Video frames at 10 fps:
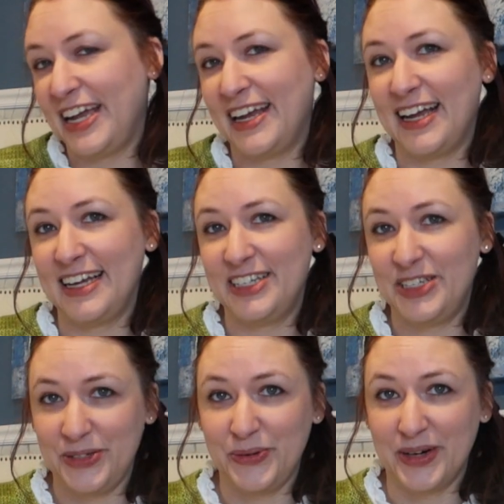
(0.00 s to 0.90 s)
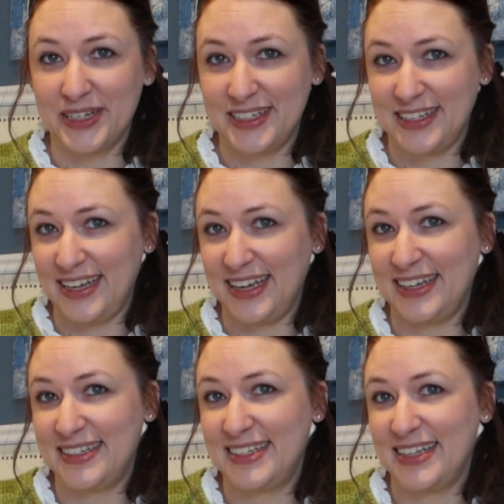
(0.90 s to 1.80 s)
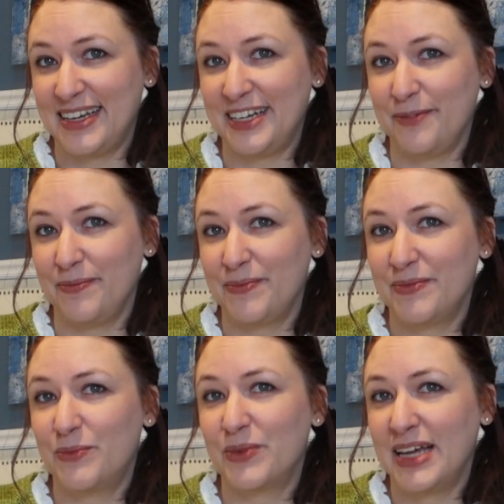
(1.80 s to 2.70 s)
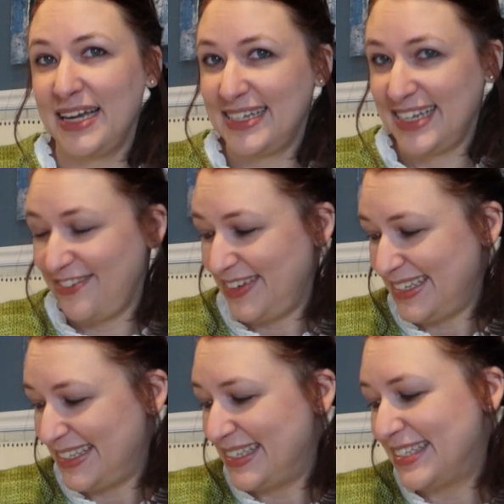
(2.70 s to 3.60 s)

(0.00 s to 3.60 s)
and I do want to knit Kate Davies.